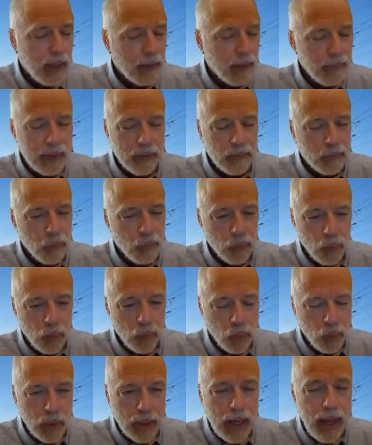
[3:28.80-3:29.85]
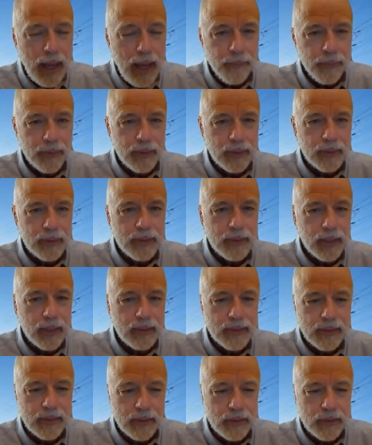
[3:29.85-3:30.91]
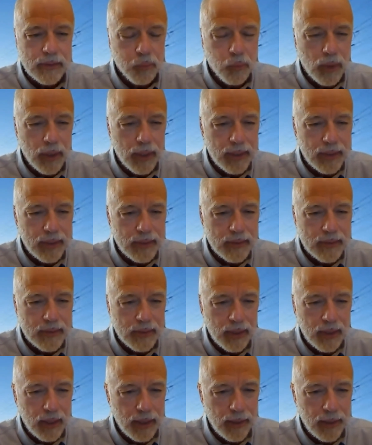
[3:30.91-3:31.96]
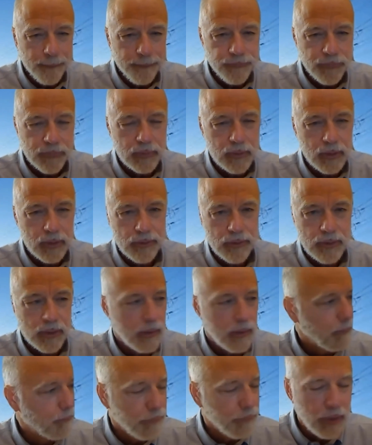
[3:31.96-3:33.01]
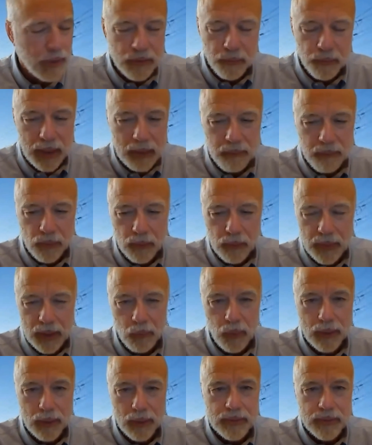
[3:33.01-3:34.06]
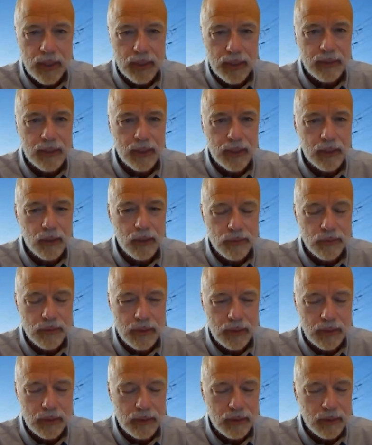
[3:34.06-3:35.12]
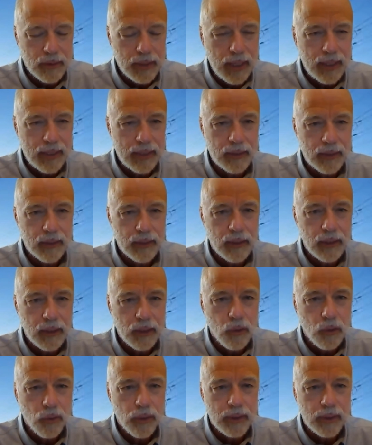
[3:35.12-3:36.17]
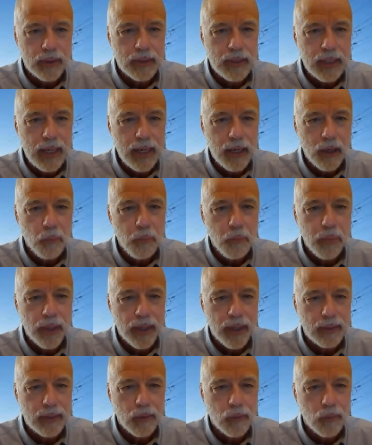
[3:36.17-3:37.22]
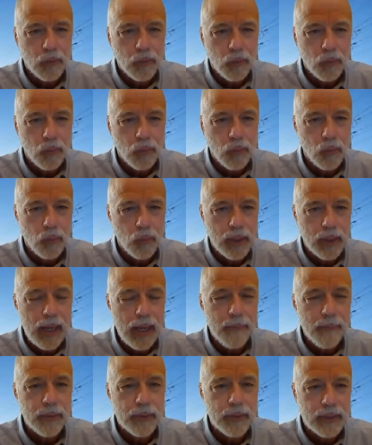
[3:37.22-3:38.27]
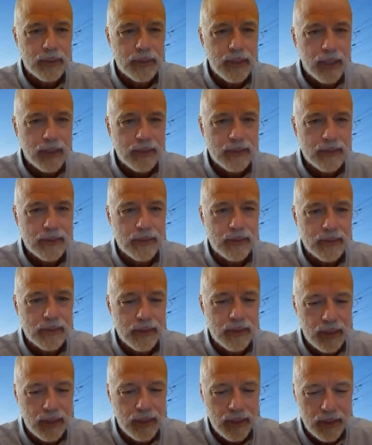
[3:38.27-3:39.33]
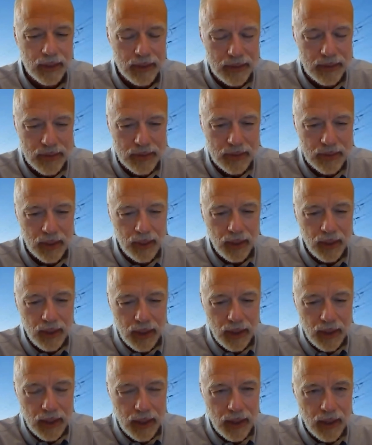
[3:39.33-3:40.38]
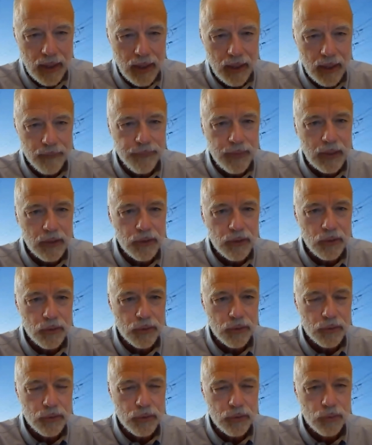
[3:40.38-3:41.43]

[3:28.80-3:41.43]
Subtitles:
I mean, what happened in Texas was there's a paper on my website that goes into that in gory detail. But what happened in Texas is a failure